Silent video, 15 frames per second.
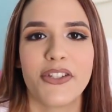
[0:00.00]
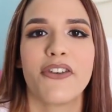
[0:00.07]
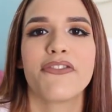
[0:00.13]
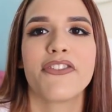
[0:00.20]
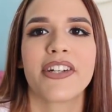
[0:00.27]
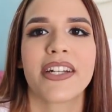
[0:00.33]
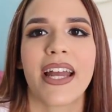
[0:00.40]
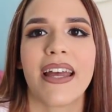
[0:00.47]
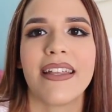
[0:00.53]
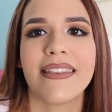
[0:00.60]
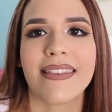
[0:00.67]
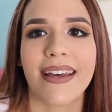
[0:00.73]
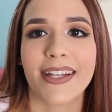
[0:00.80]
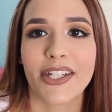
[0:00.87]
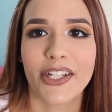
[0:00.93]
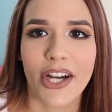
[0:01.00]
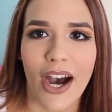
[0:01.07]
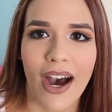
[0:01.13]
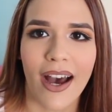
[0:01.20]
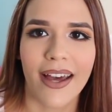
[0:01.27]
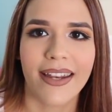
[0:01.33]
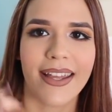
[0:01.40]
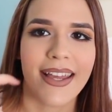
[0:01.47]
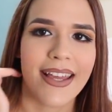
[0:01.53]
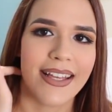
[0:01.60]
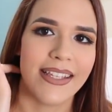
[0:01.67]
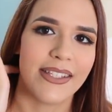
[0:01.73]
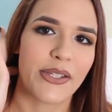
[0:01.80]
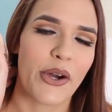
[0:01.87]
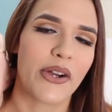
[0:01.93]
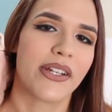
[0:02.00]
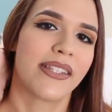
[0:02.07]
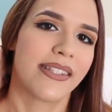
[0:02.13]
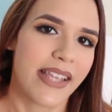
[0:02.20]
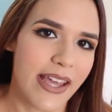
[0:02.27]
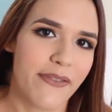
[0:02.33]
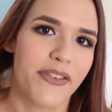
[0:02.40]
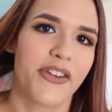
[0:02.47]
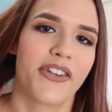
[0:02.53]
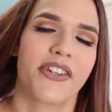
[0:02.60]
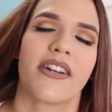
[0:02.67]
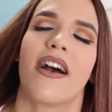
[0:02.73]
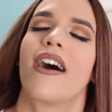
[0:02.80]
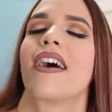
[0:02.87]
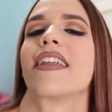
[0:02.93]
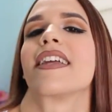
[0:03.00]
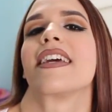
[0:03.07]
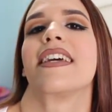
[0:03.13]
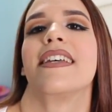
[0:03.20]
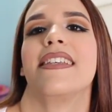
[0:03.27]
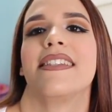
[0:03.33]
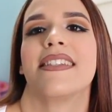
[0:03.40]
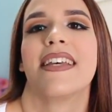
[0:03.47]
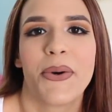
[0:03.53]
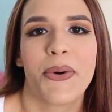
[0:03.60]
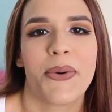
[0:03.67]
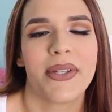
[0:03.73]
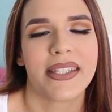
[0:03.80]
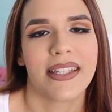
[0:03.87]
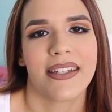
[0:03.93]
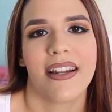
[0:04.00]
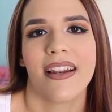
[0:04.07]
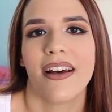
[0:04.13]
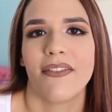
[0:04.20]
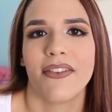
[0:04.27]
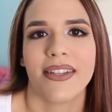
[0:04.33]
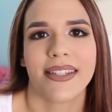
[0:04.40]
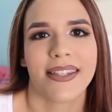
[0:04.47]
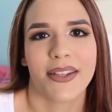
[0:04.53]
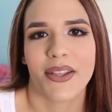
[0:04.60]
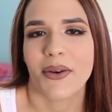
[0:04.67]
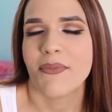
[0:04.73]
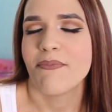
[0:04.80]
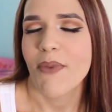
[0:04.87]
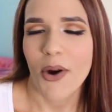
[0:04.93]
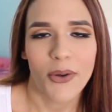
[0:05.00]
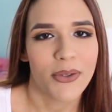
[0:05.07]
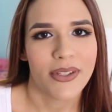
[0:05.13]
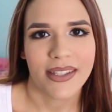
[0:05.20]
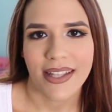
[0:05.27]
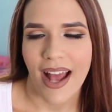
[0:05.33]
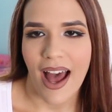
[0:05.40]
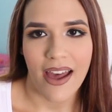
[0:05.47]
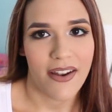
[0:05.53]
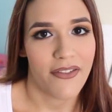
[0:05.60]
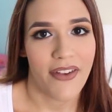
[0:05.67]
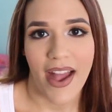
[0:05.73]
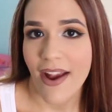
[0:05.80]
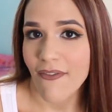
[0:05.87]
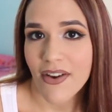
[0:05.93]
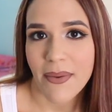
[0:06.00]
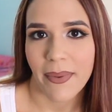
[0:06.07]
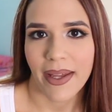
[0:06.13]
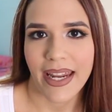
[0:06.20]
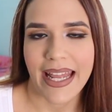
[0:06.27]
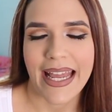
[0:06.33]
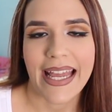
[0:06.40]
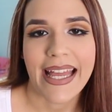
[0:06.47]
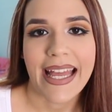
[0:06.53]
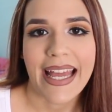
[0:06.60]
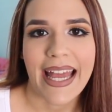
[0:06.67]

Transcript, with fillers: Don't forget that God is our savior. God is who is gonna love us the most out of everybody.